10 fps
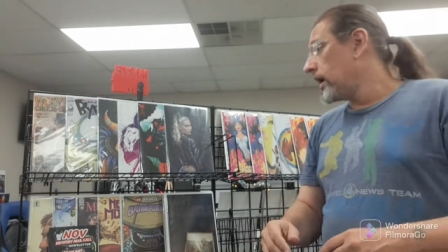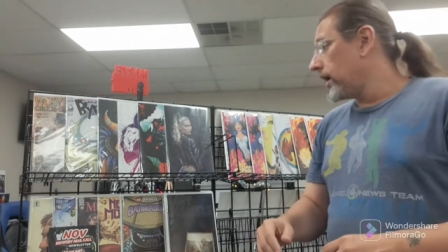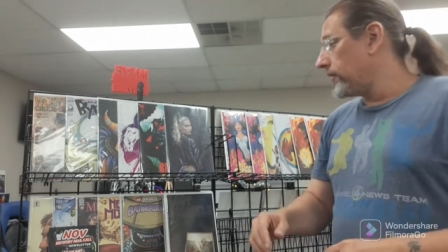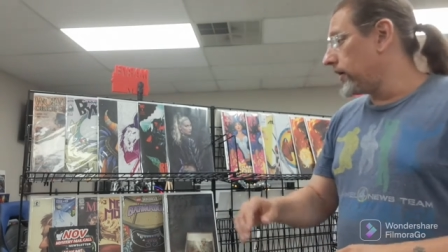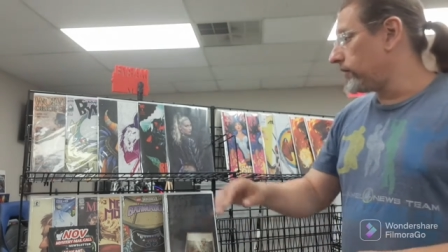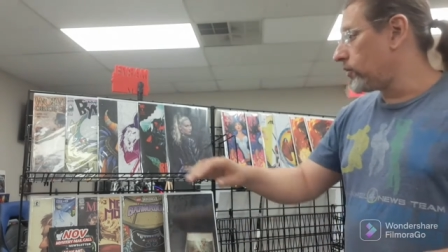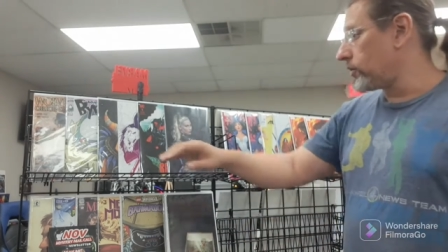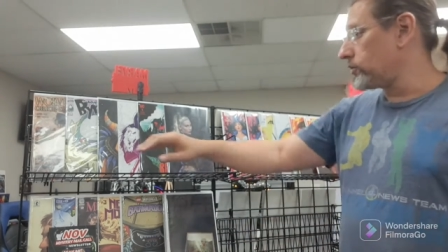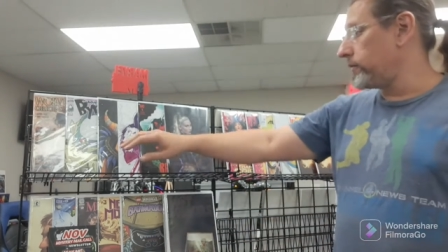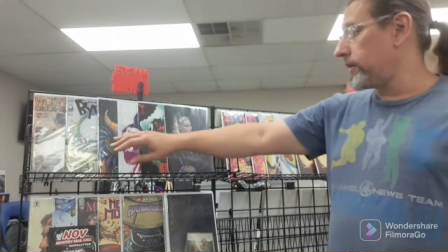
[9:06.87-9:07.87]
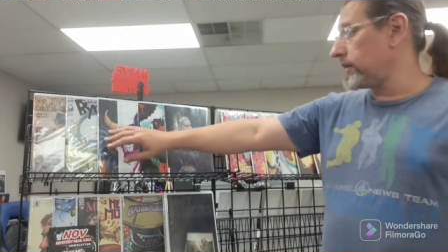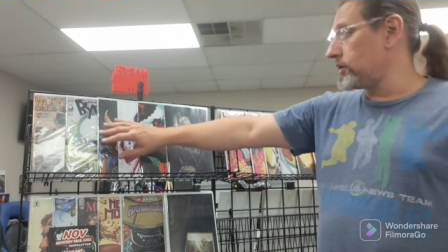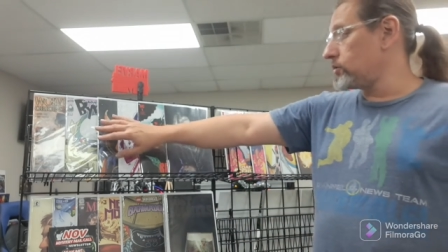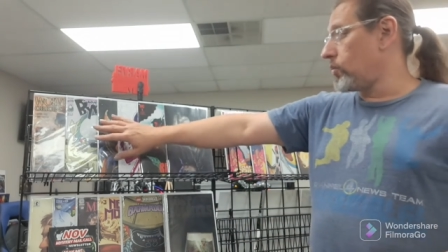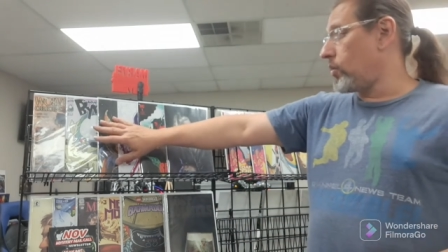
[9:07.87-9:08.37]
And then, of course, we've got
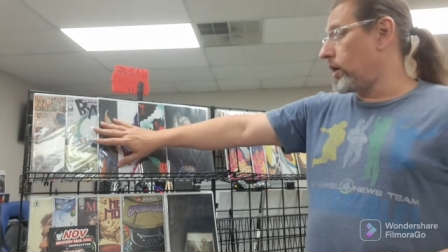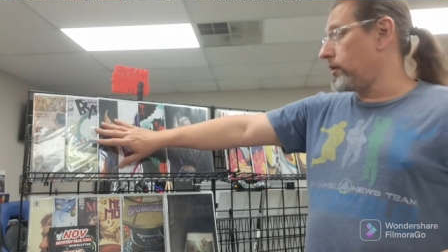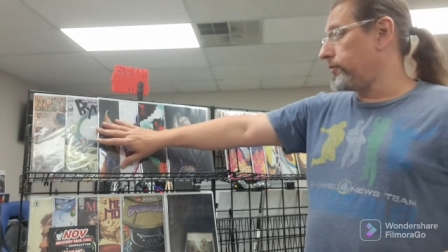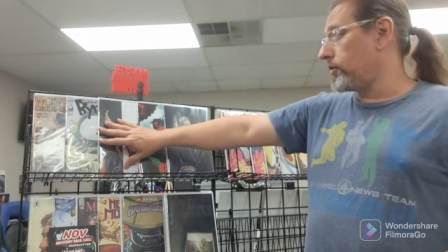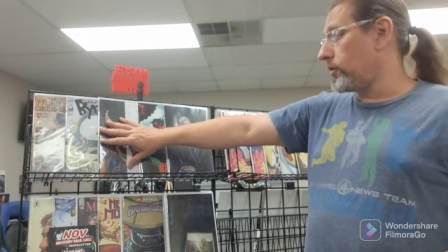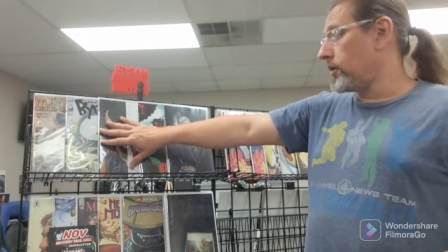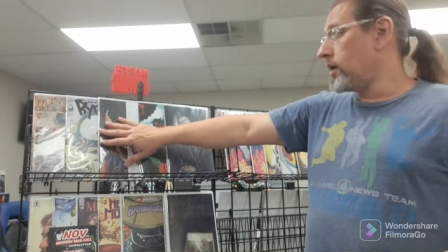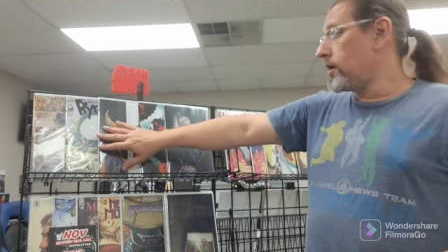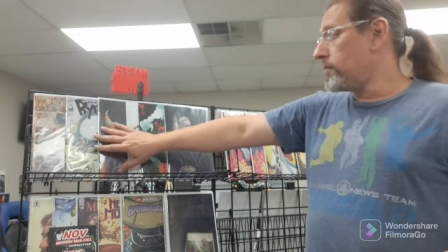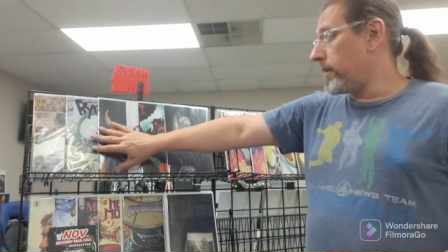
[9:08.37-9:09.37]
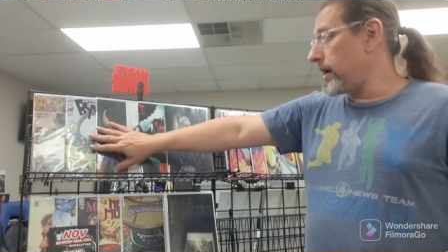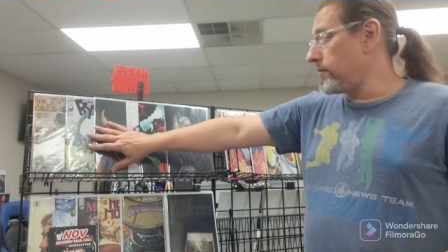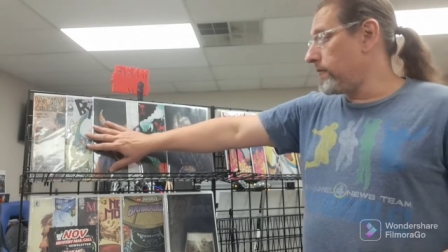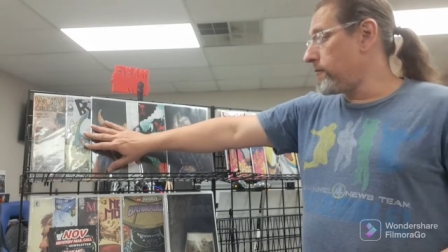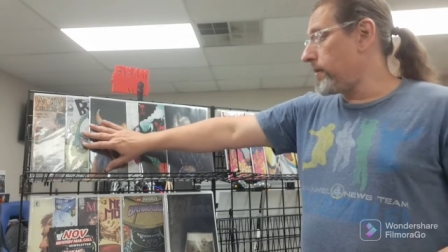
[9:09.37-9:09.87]
this wonderful Mighty
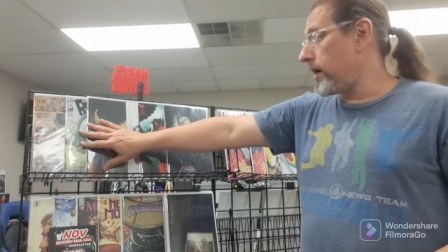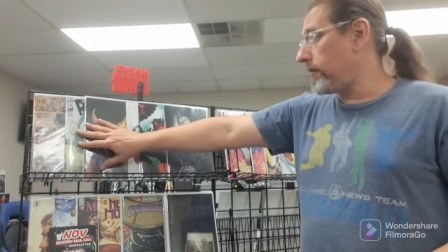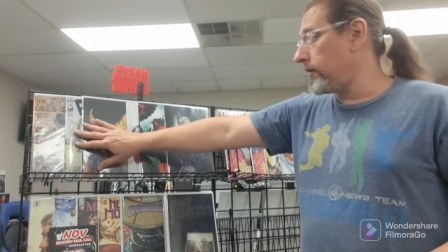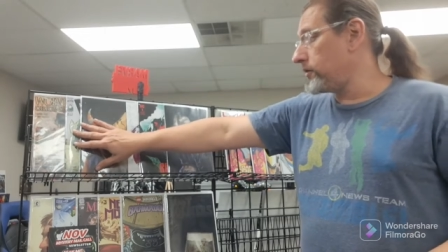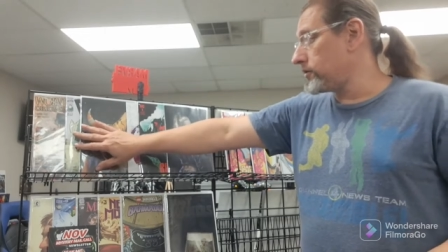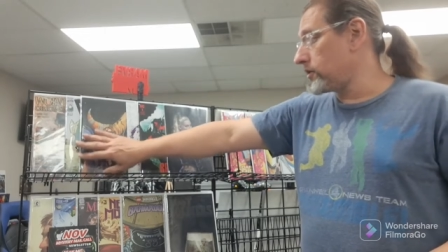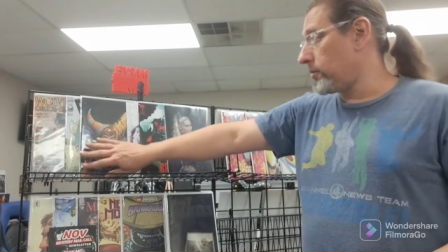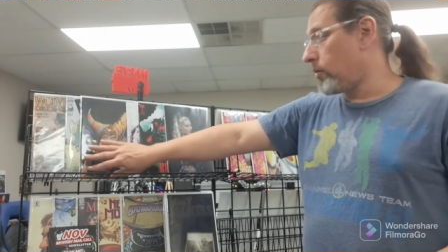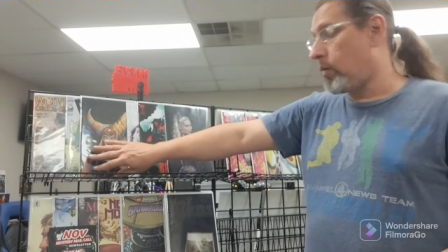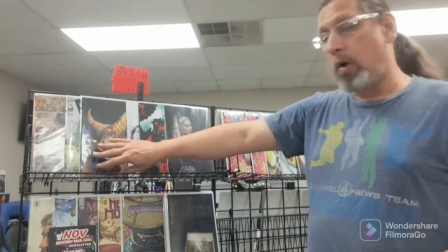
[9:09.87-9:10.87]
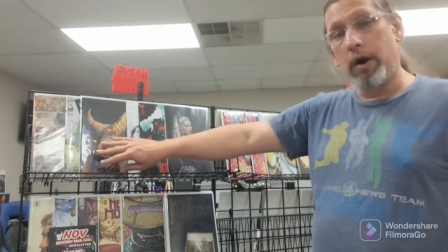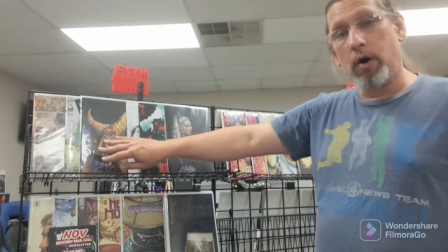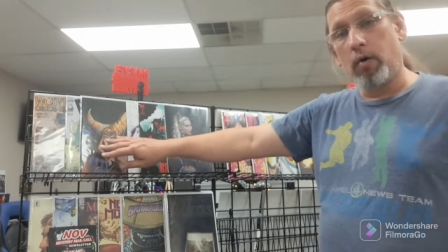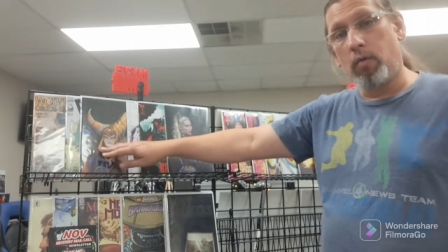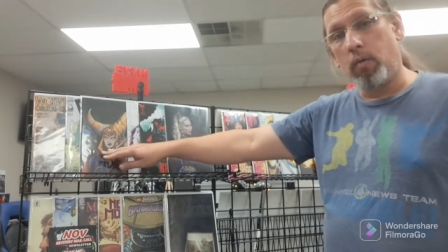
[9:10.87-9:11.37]
Morphin Power Rangers number
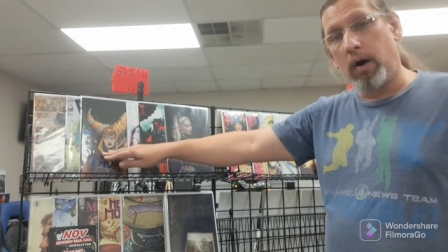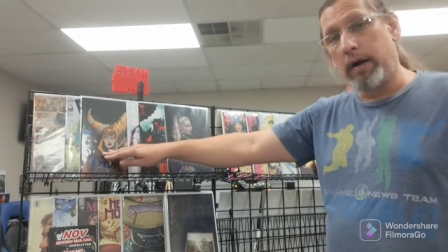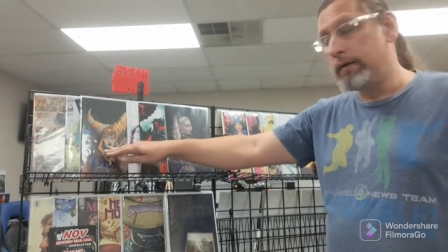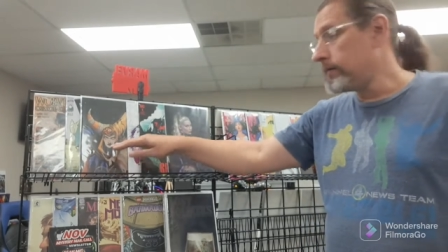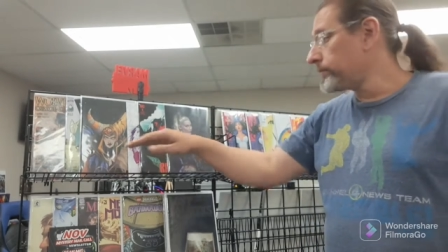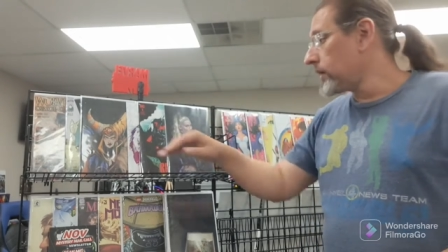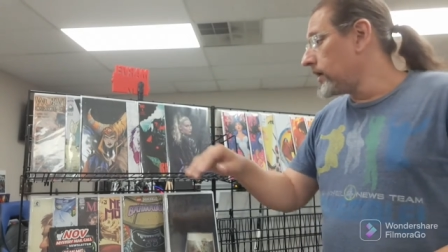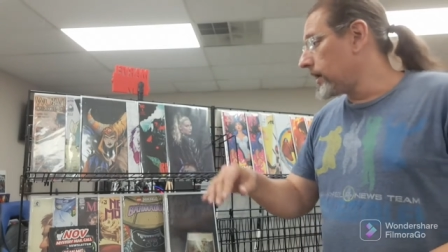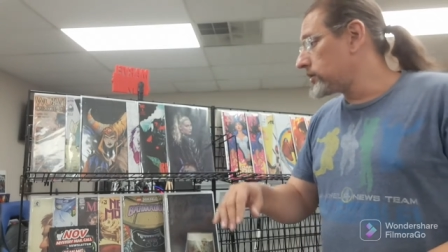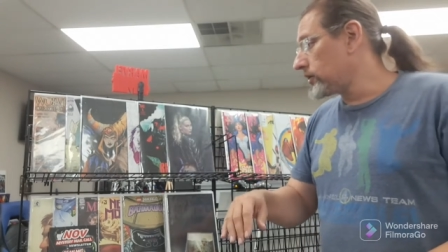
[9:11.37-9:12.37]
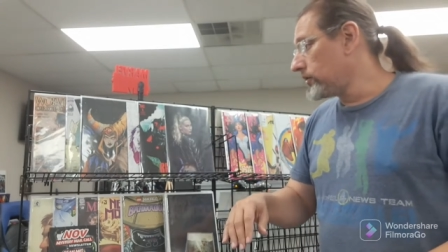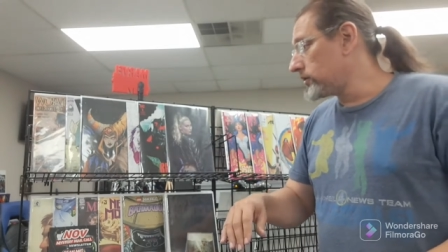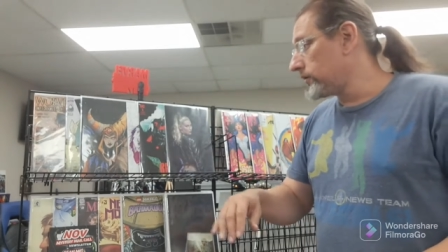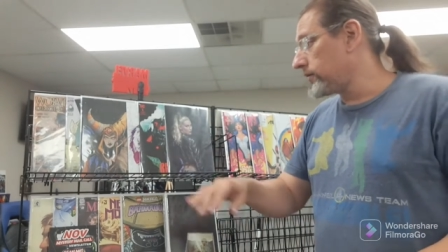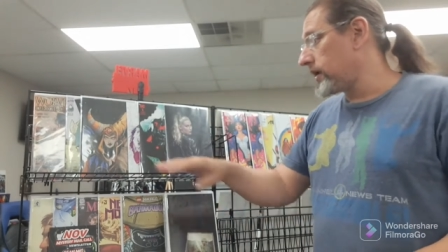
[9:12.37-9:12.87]
101
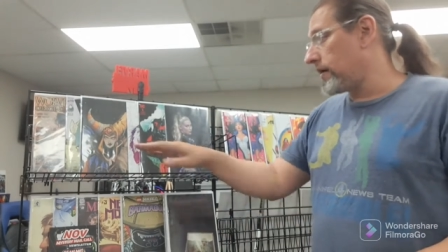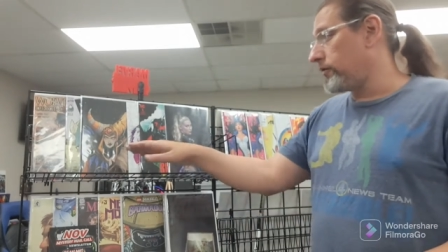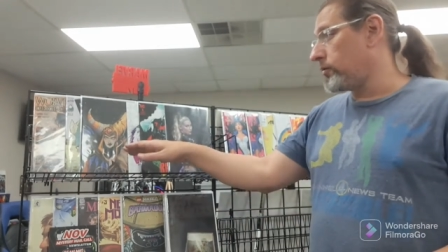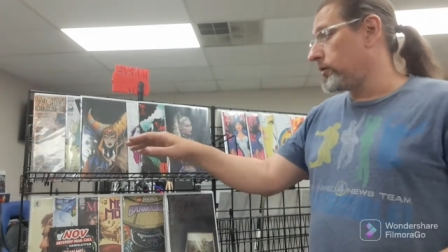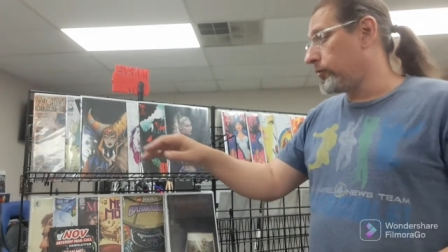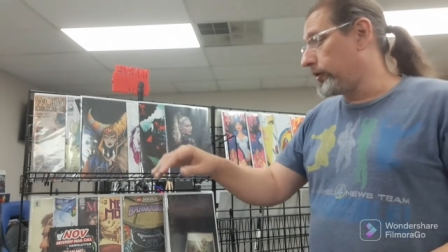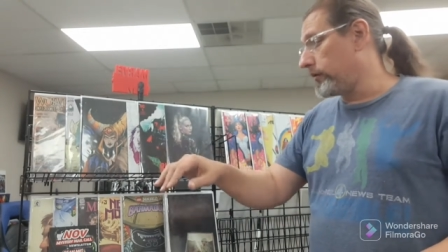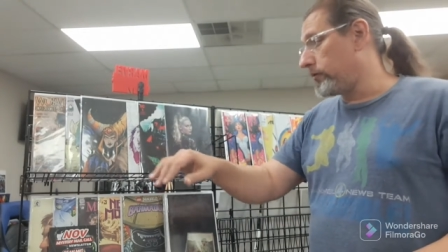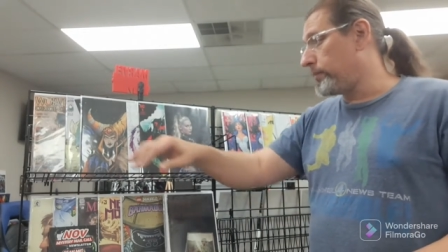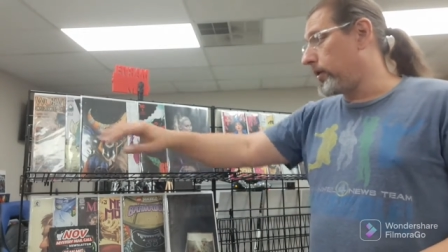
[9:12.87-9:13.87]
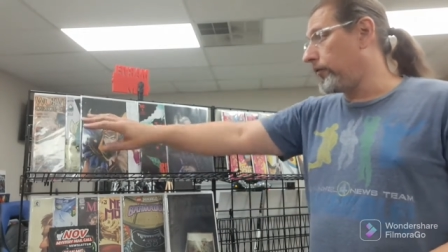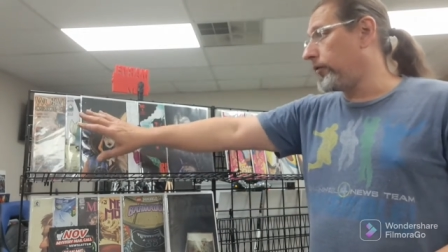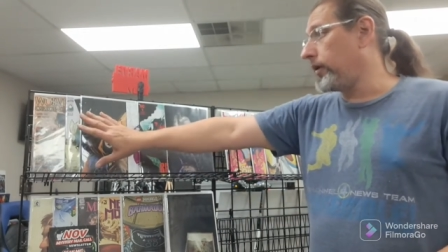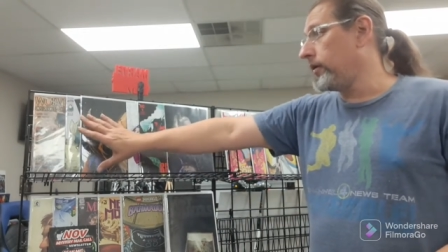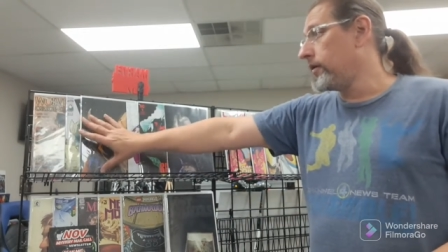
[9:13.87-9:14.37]
exclusive cover with Rita
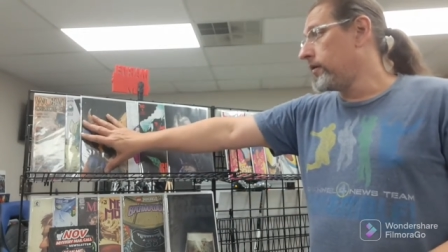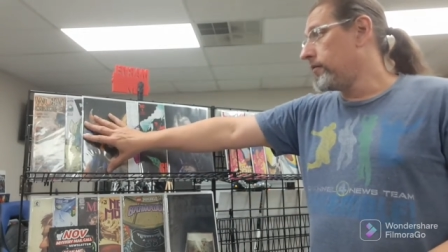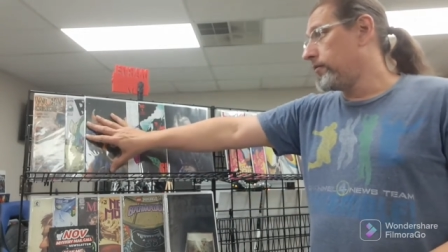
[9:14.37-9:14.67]
Repulsa.